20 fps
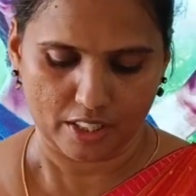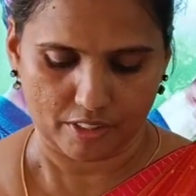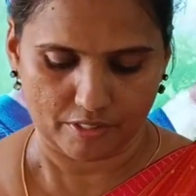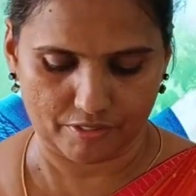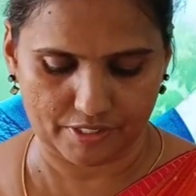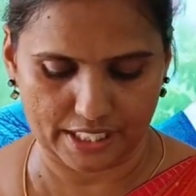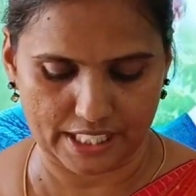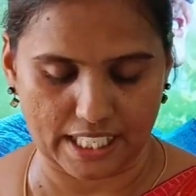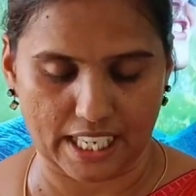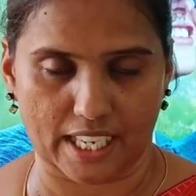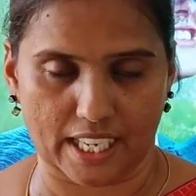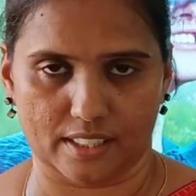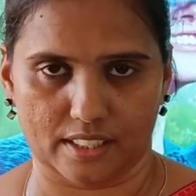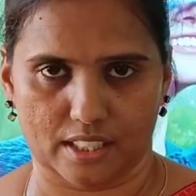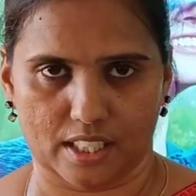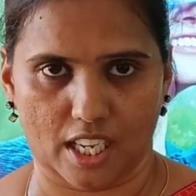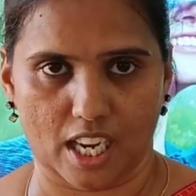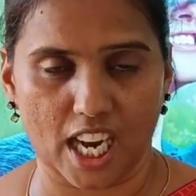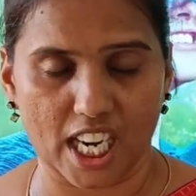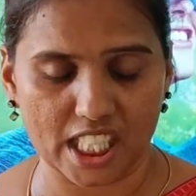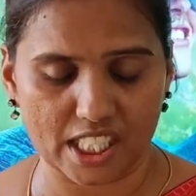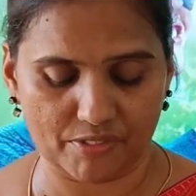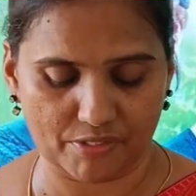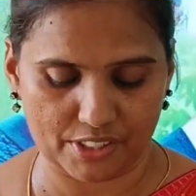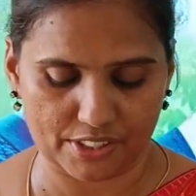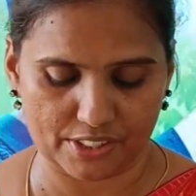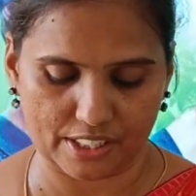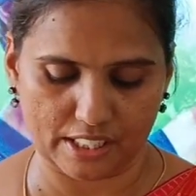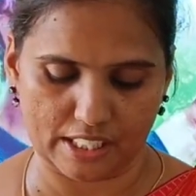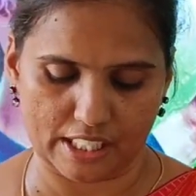VR,
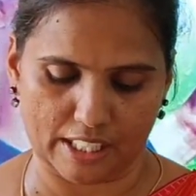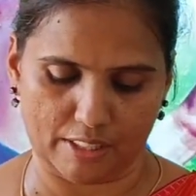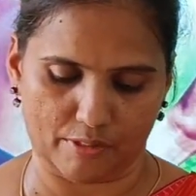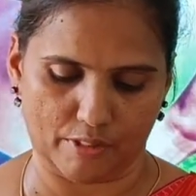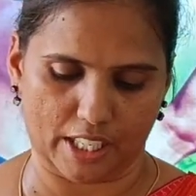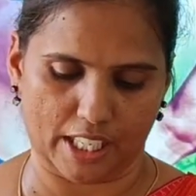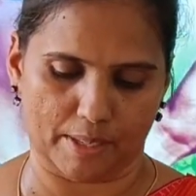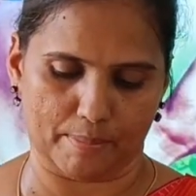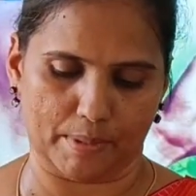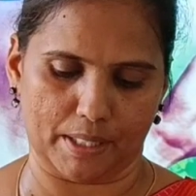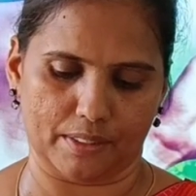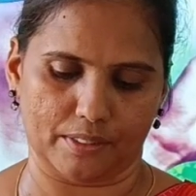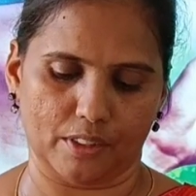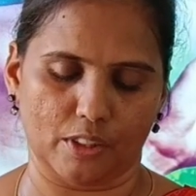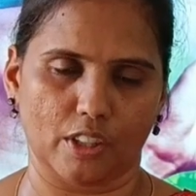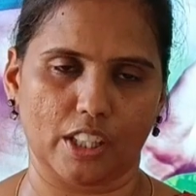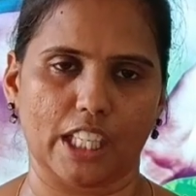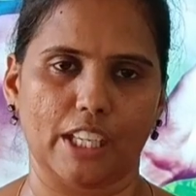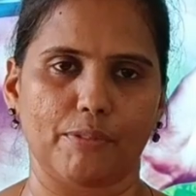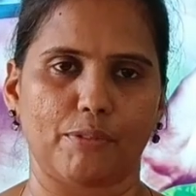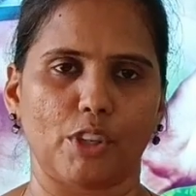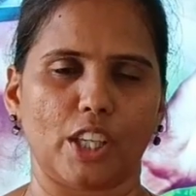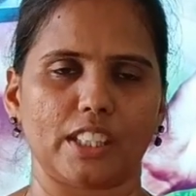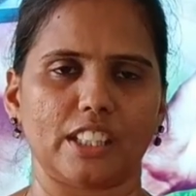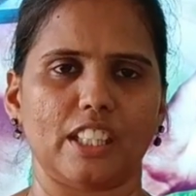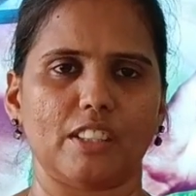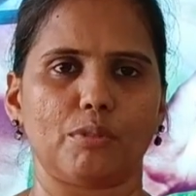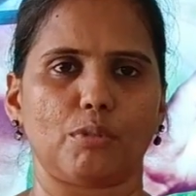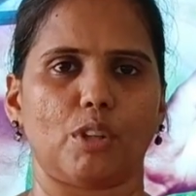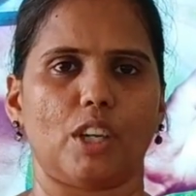artificial environment. Okay, for
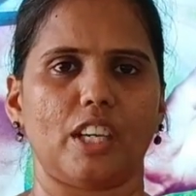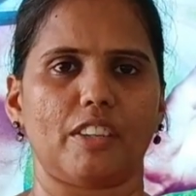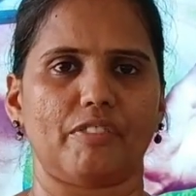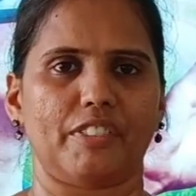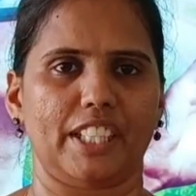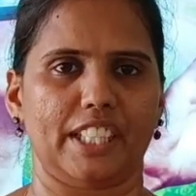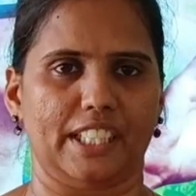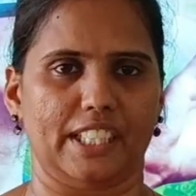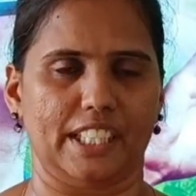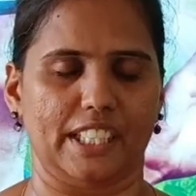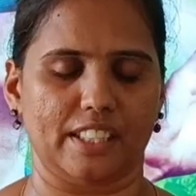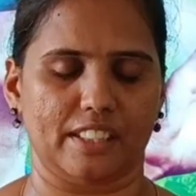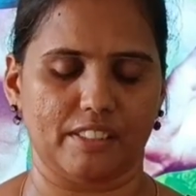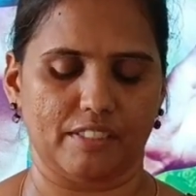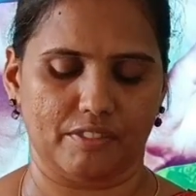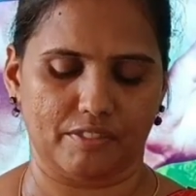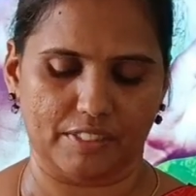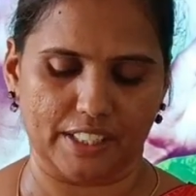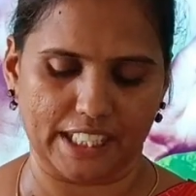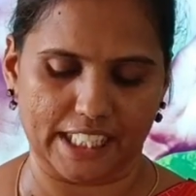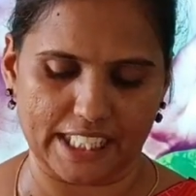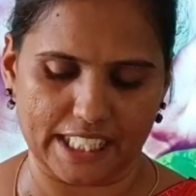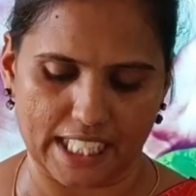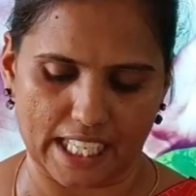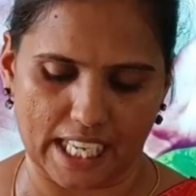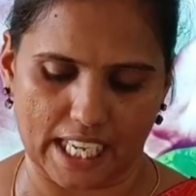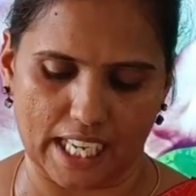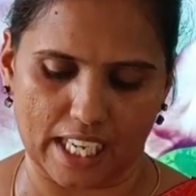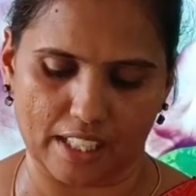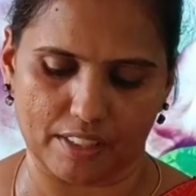that what we need? We need a
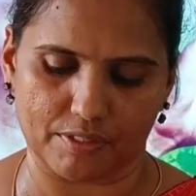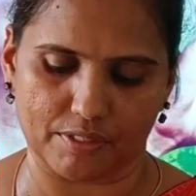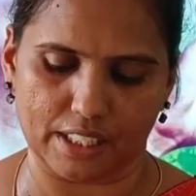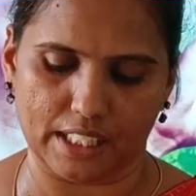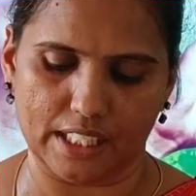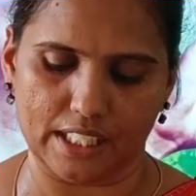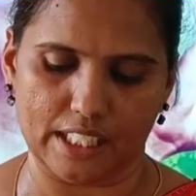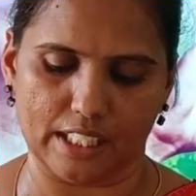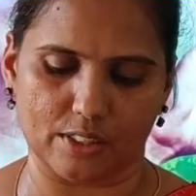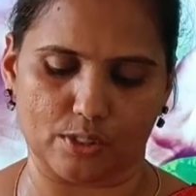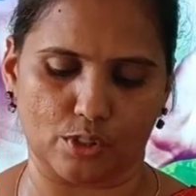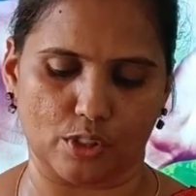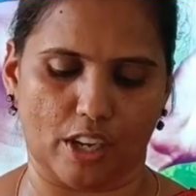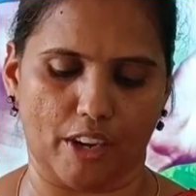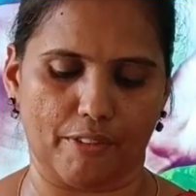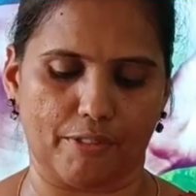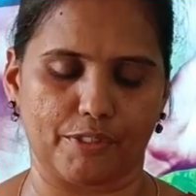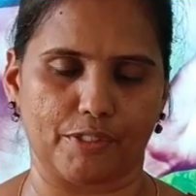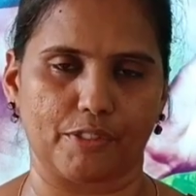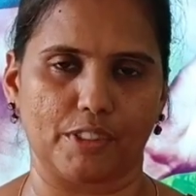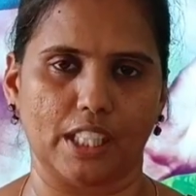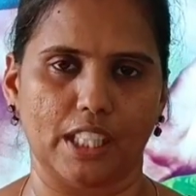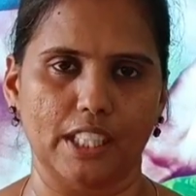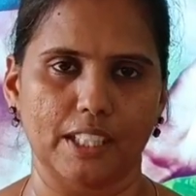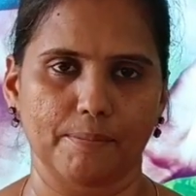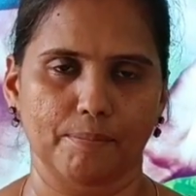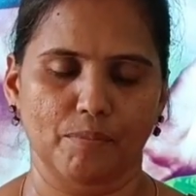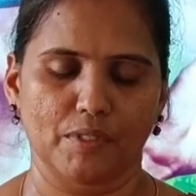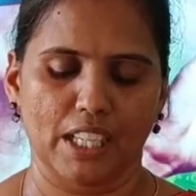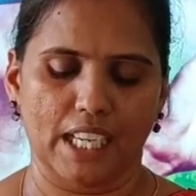hardware, a
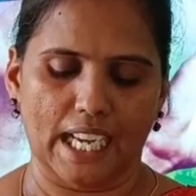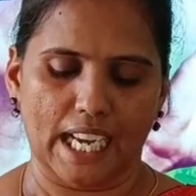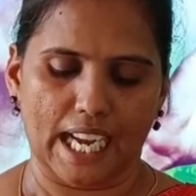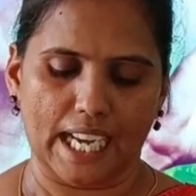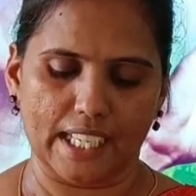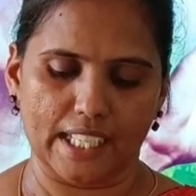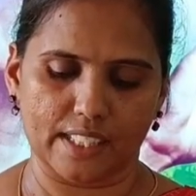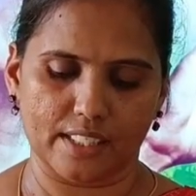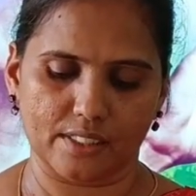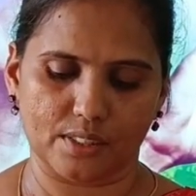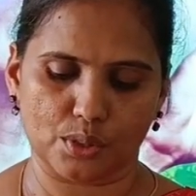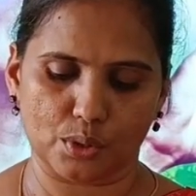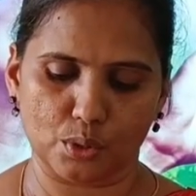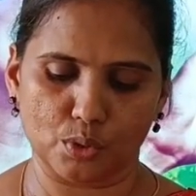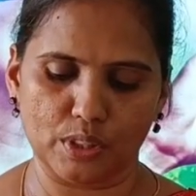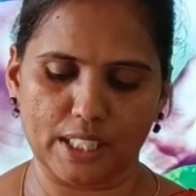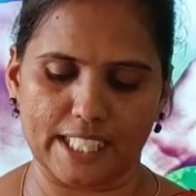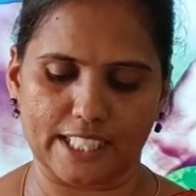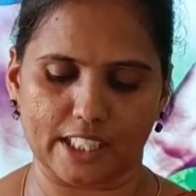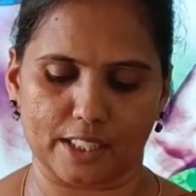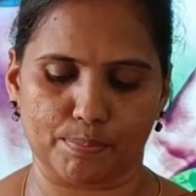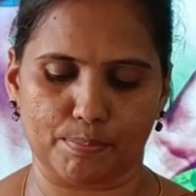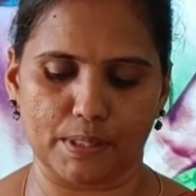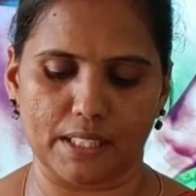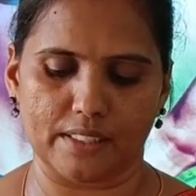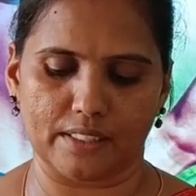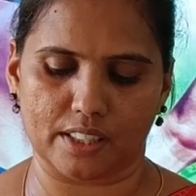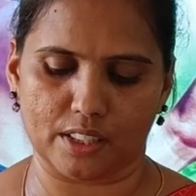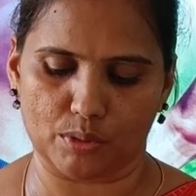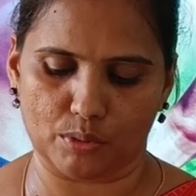software, and it is too
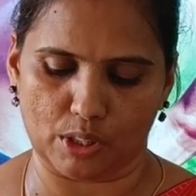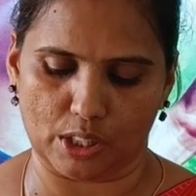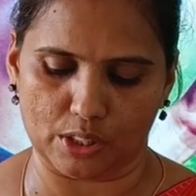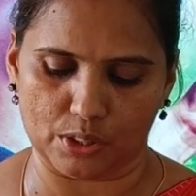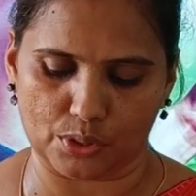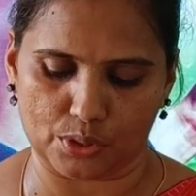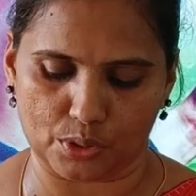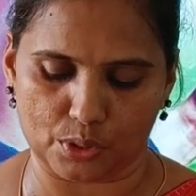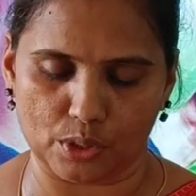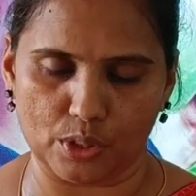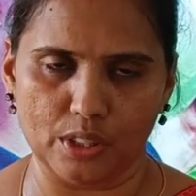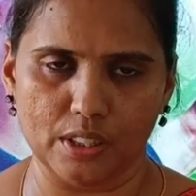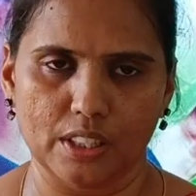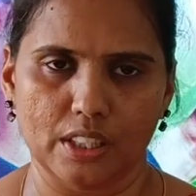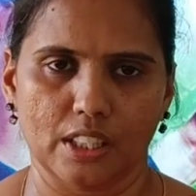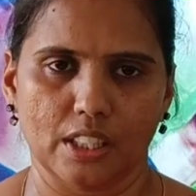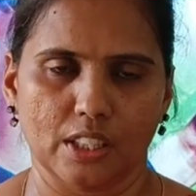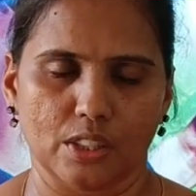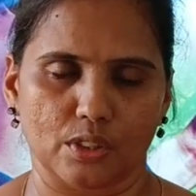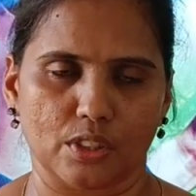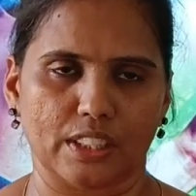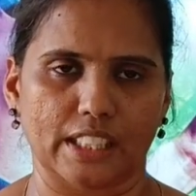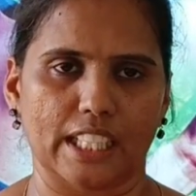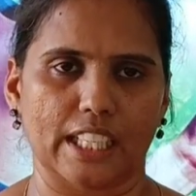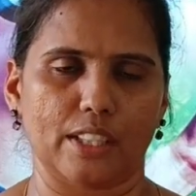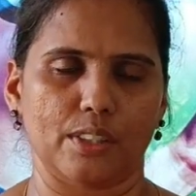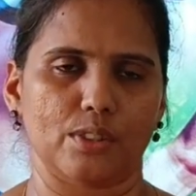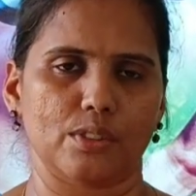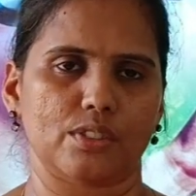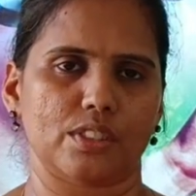expensive also. So they
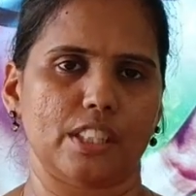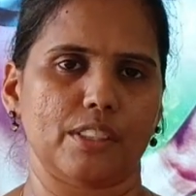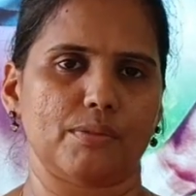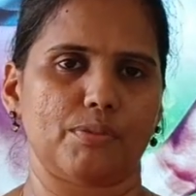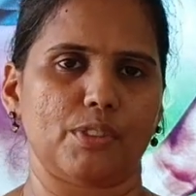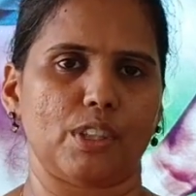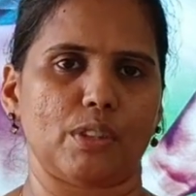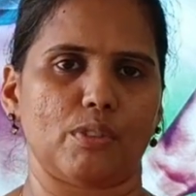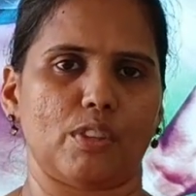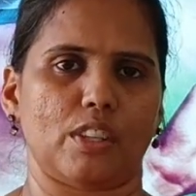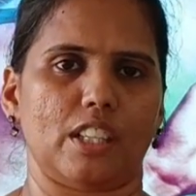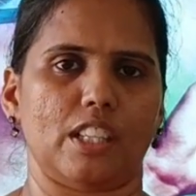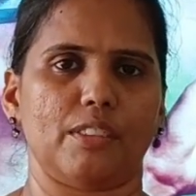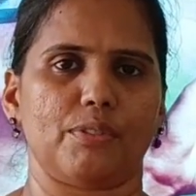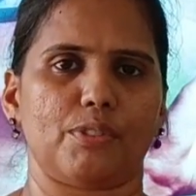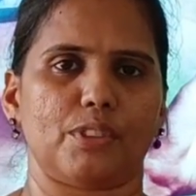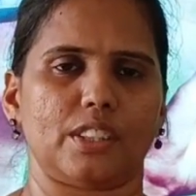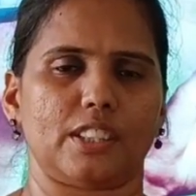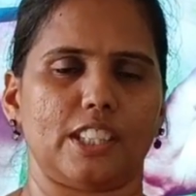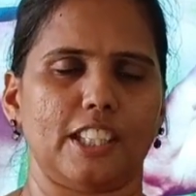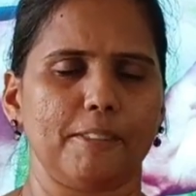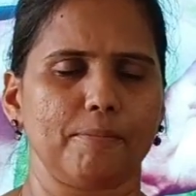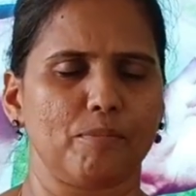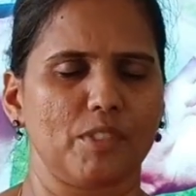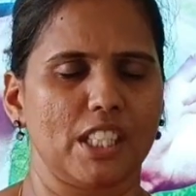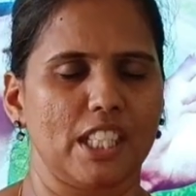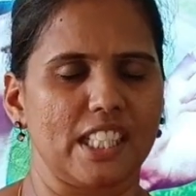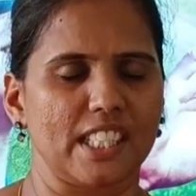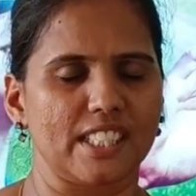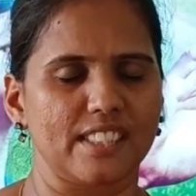are using only for
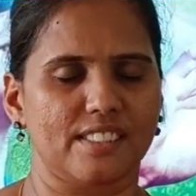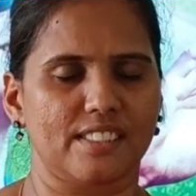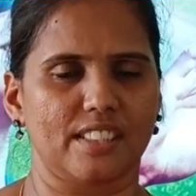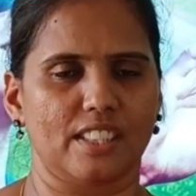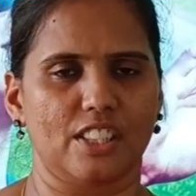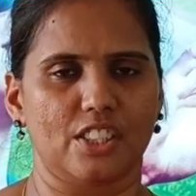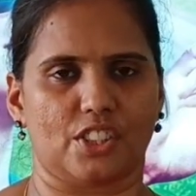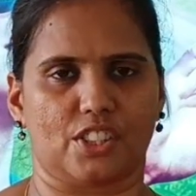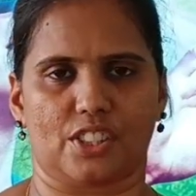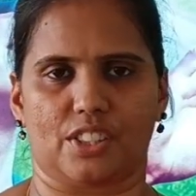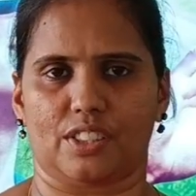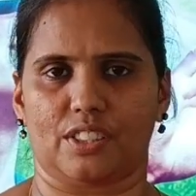the research.